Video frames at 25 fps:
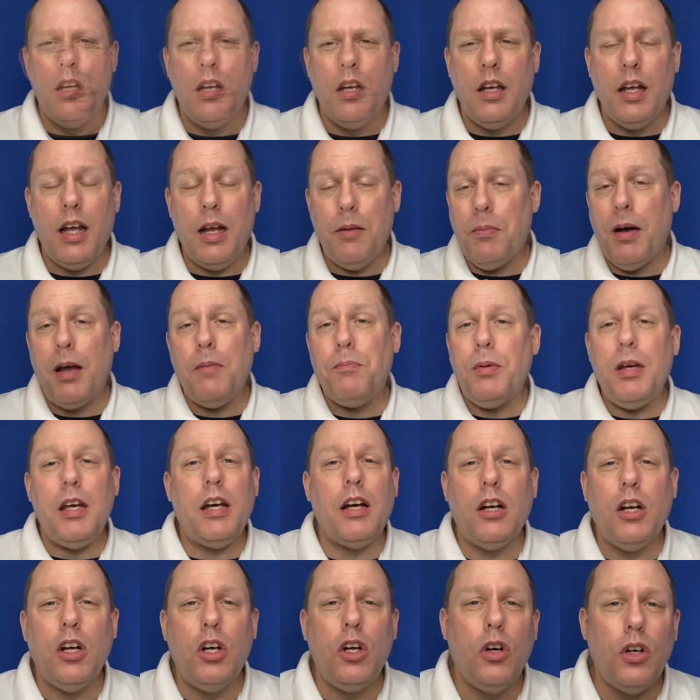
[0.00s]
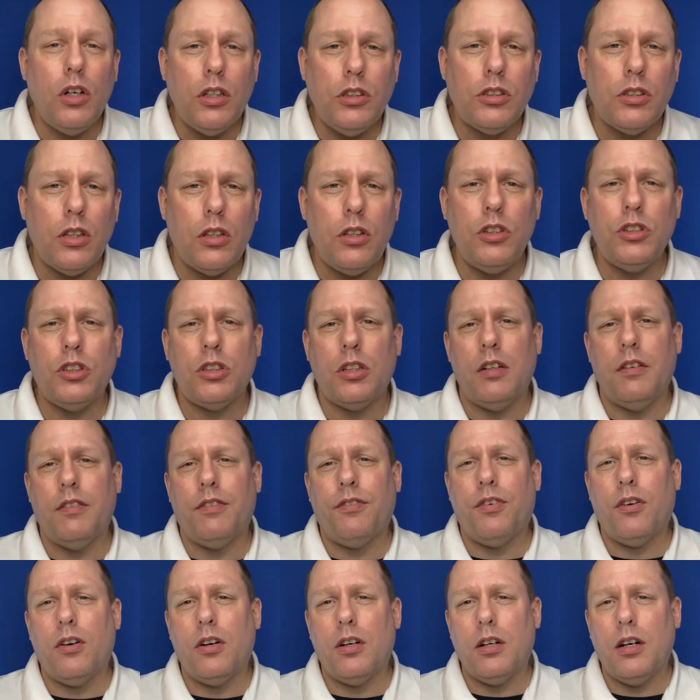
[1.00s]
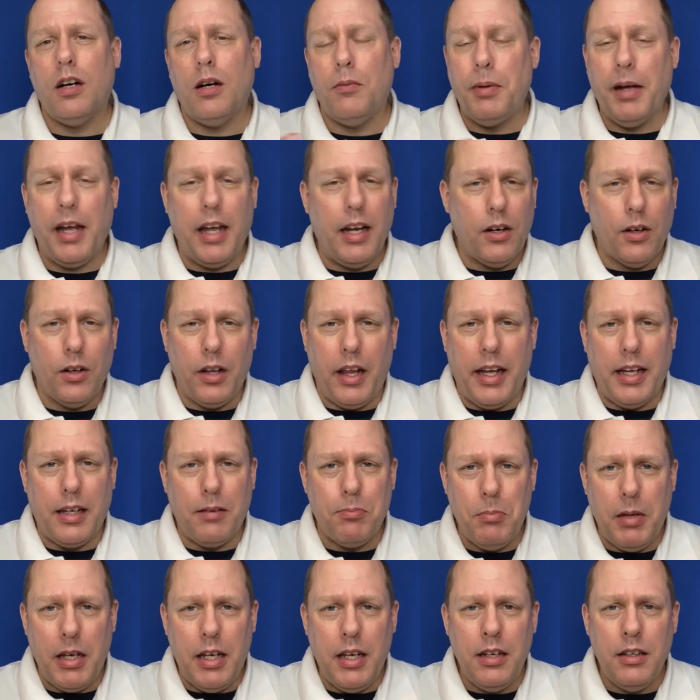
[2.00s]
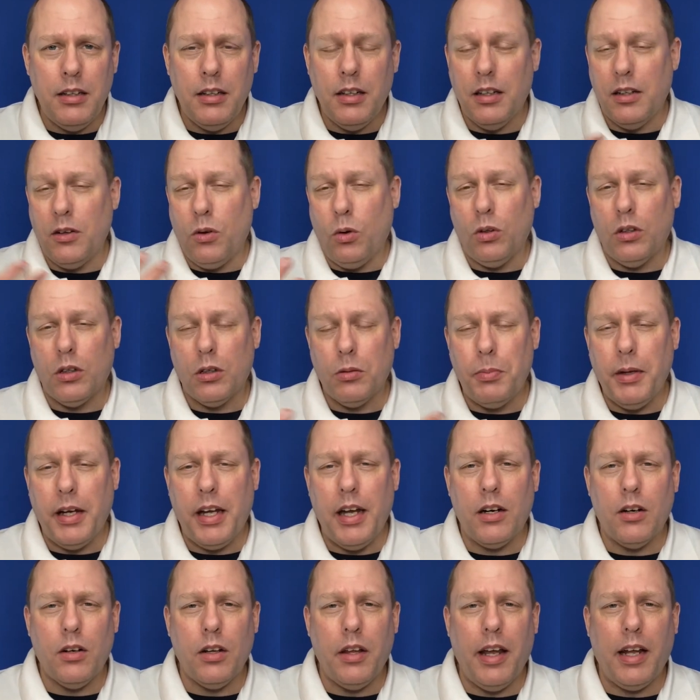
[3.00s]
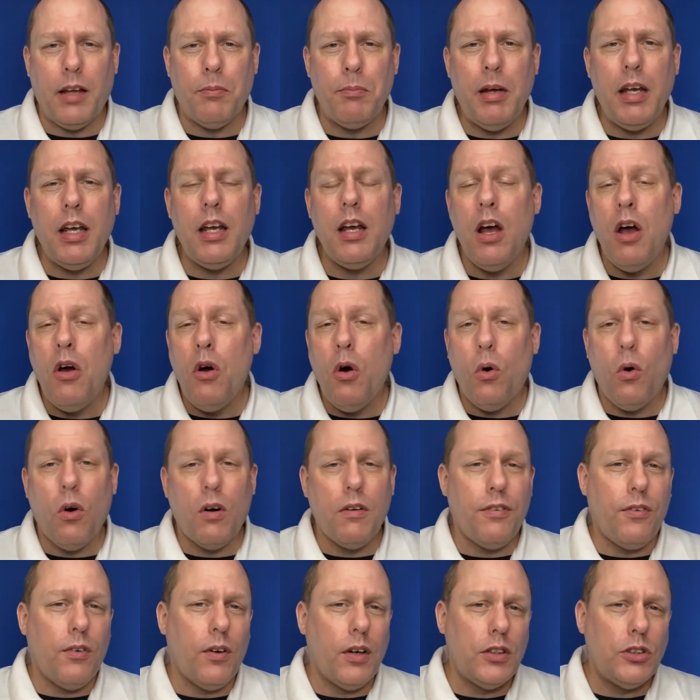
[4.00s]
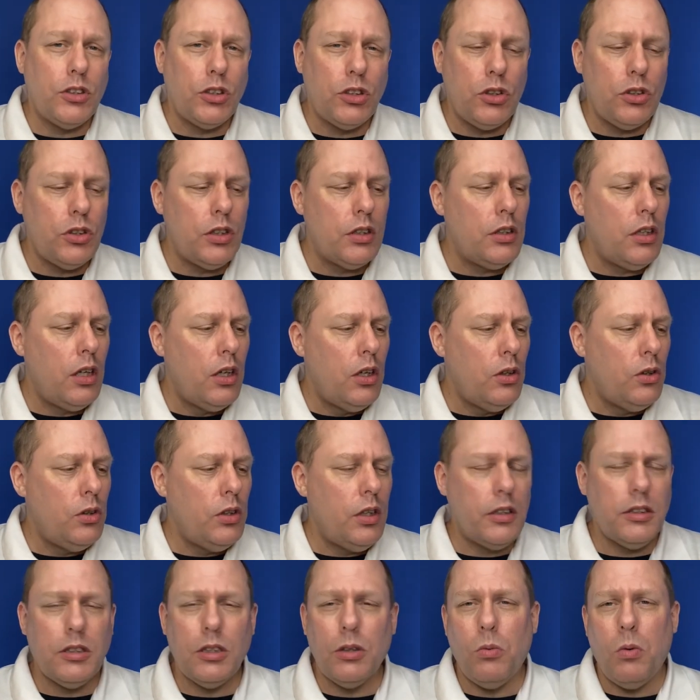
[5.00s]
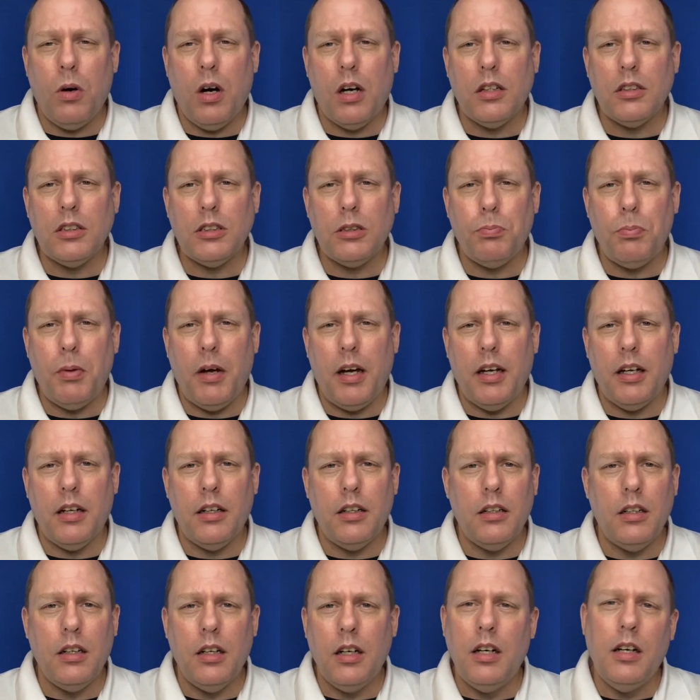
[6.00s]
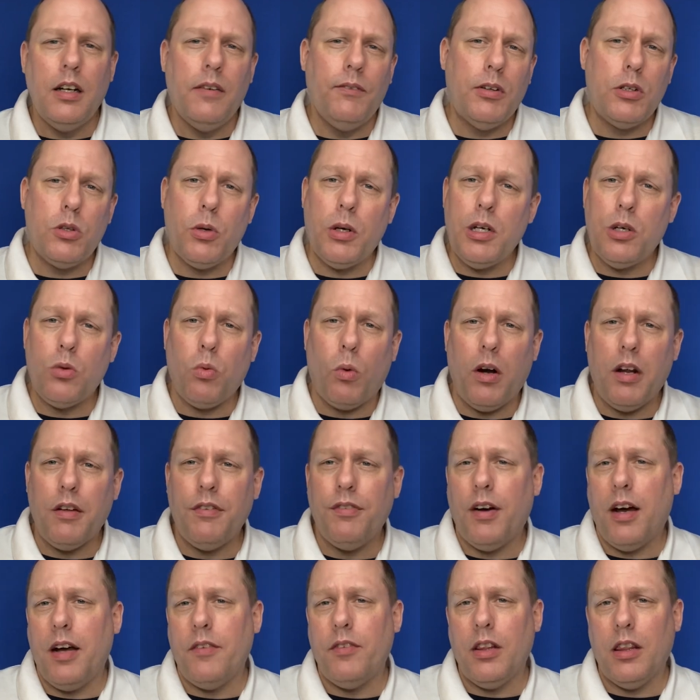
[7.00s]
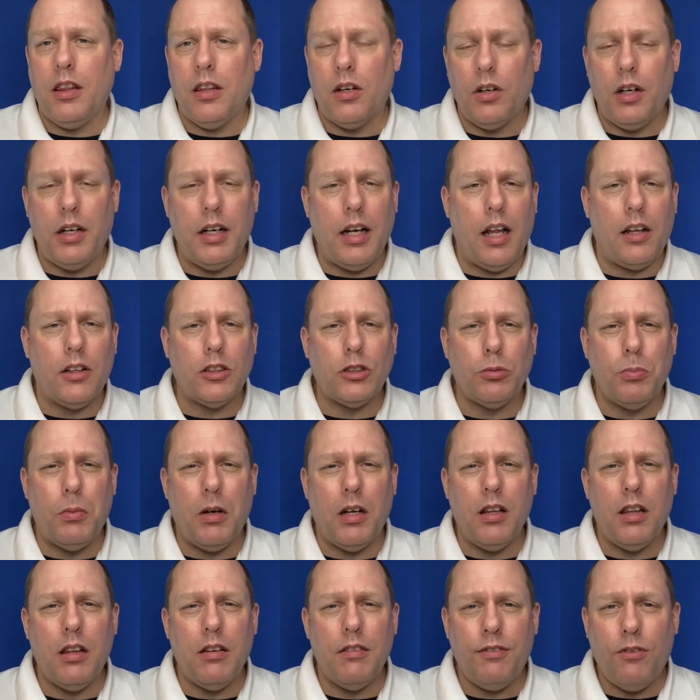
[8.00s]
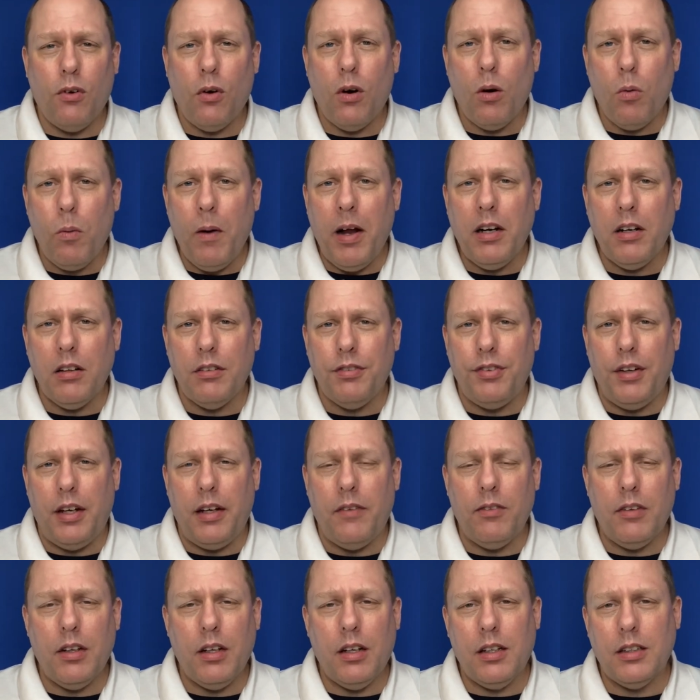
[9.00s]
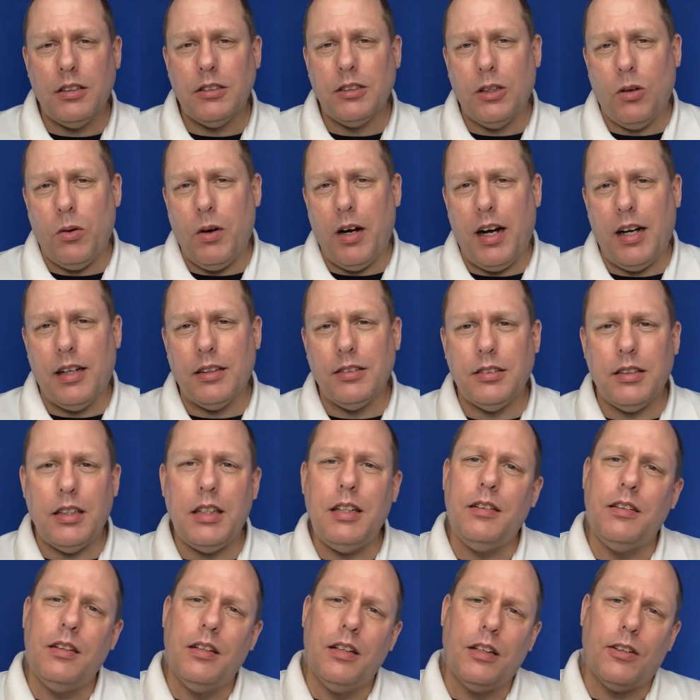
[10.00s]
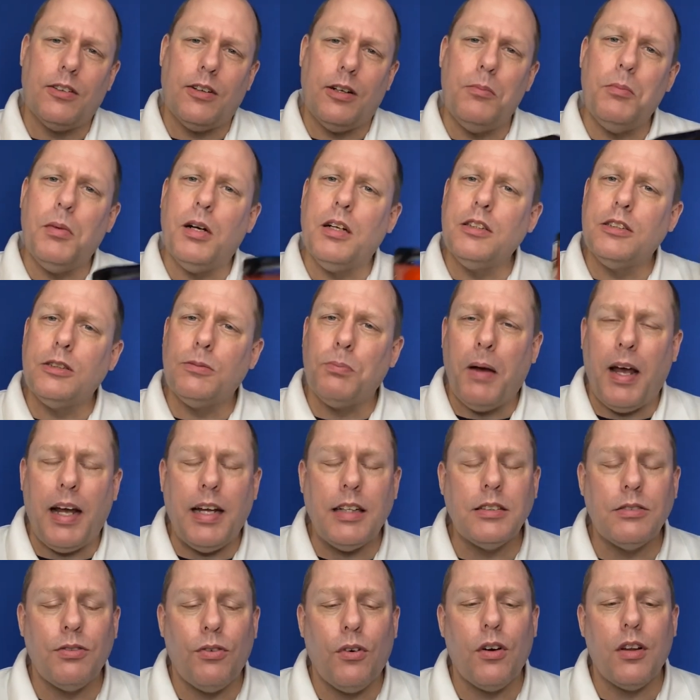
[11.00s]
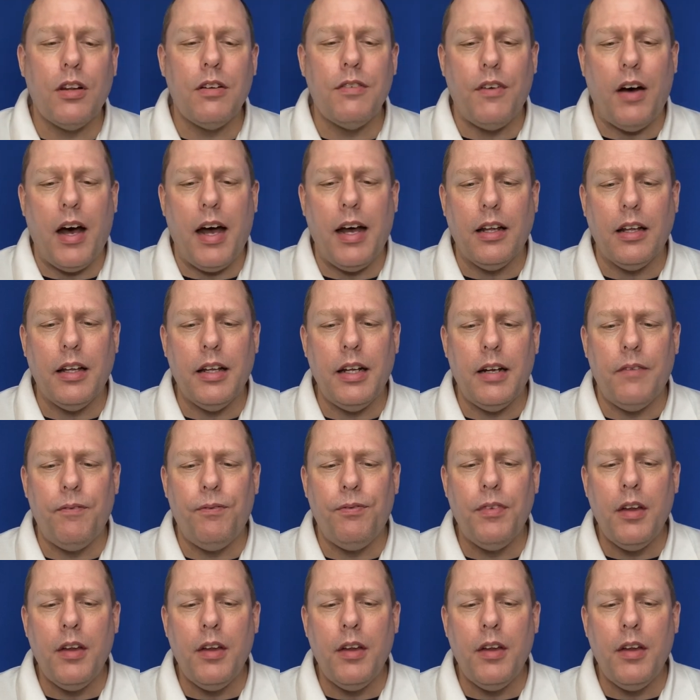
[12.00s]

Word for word: It might be a good solution for a beginner like me, an older beginner like me, or for a student who doesn't want to spend between $25 and $30 a month for a rental fee, because quite honestly, three months pays for the violin.